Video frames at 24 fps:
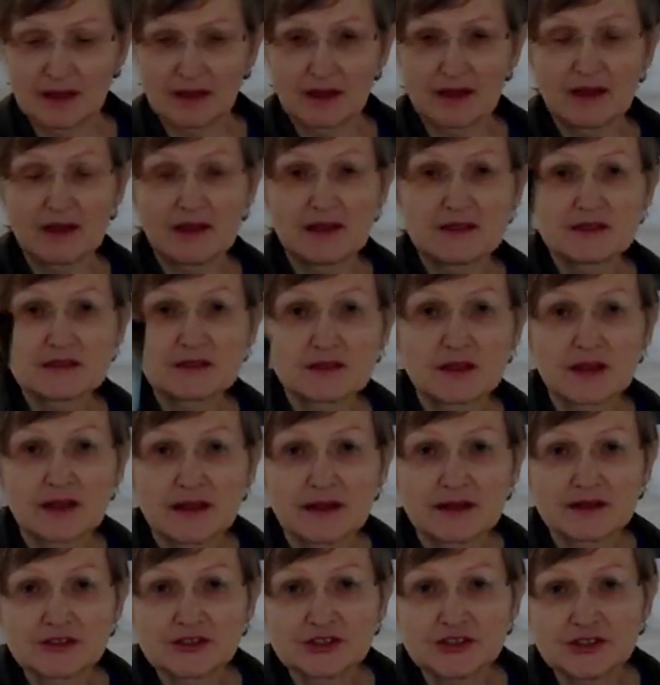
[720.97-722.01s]
It's
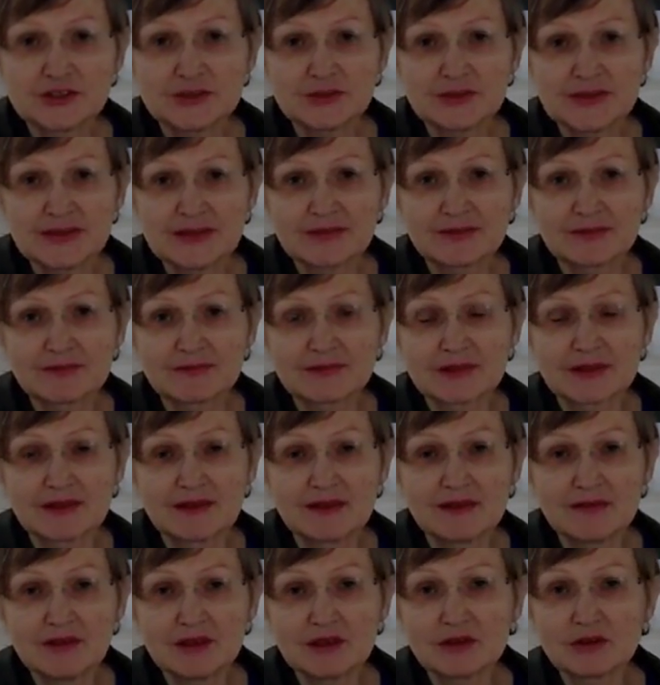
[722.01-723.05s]
she was
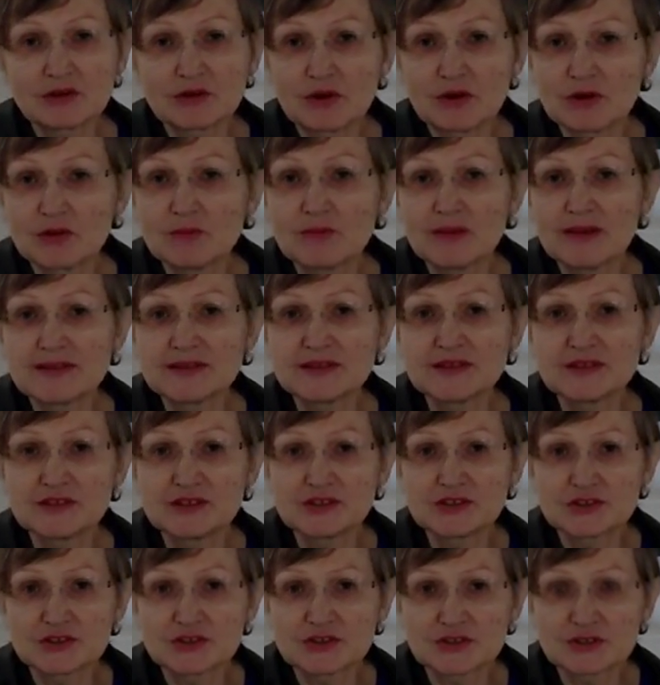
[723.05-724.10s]
giving wrong
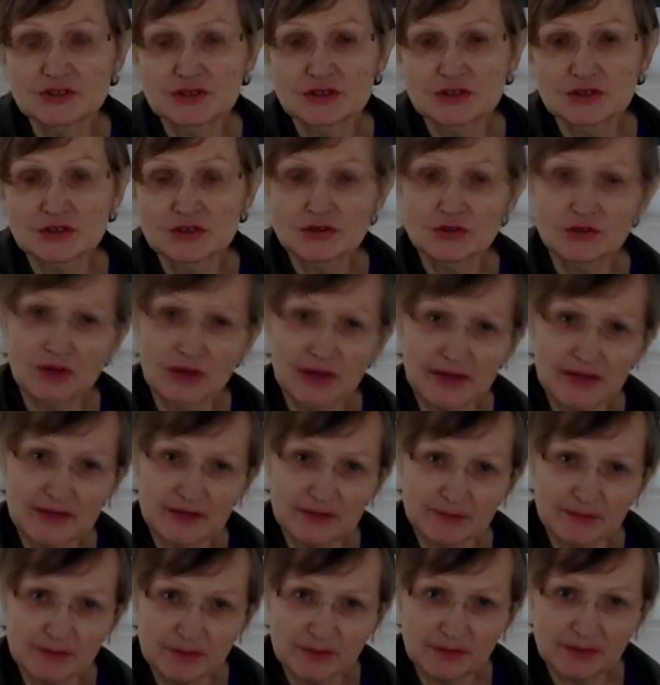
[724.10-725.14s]
messages to other
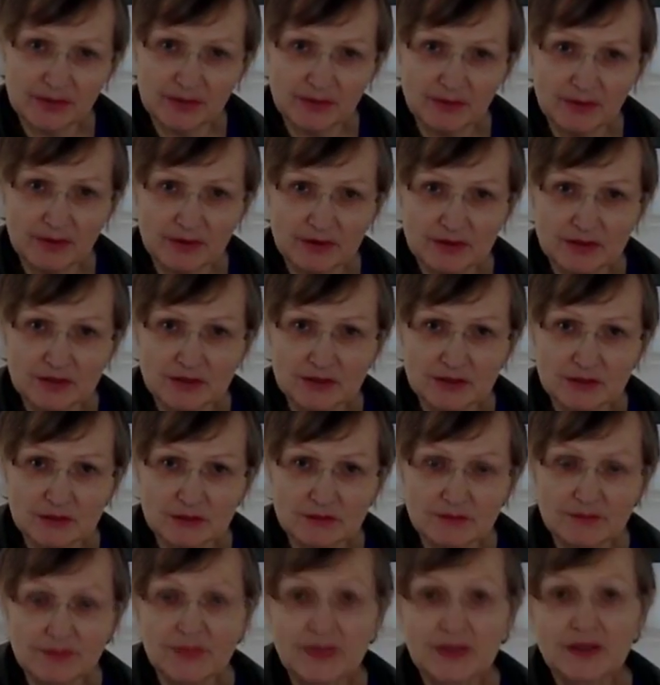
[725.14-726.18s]
people about you.
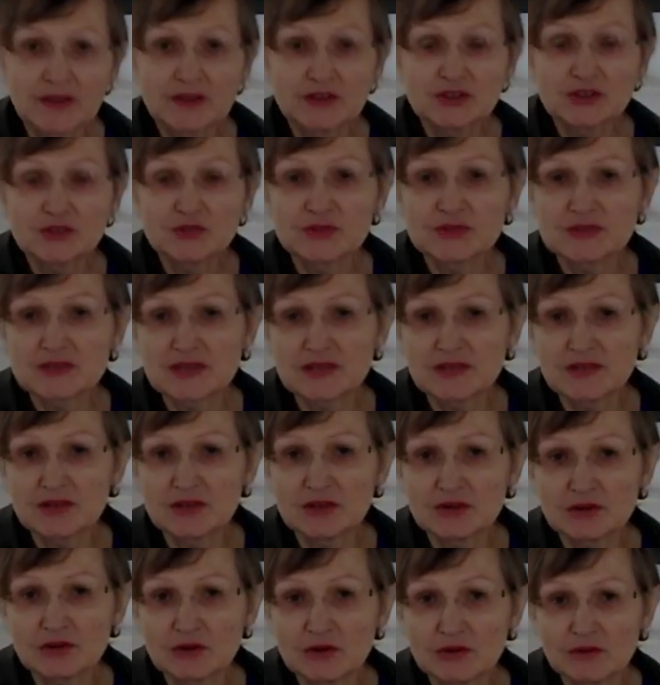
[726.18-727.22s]
She was giving
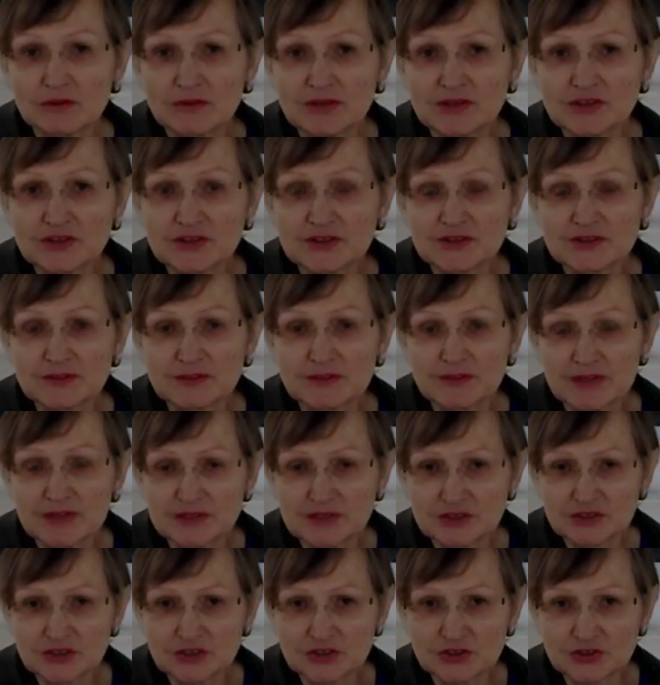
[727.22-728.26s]
wrong
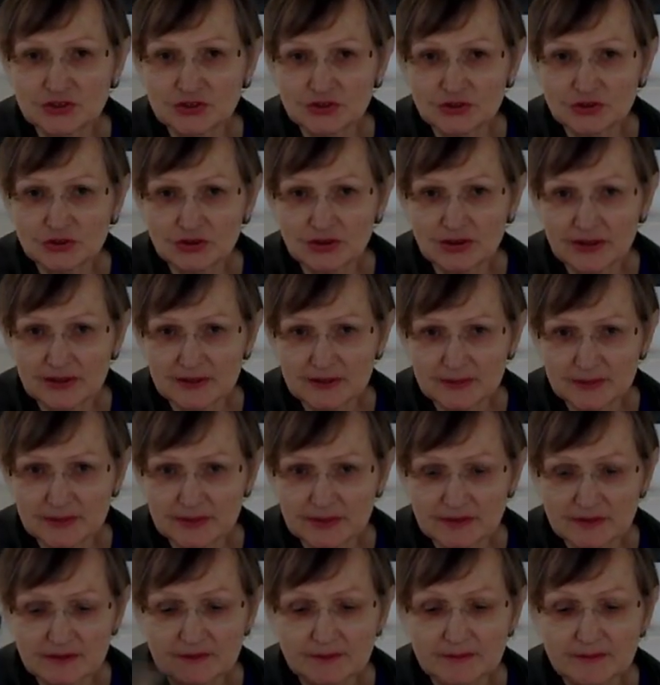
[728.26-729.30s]
messages to your husband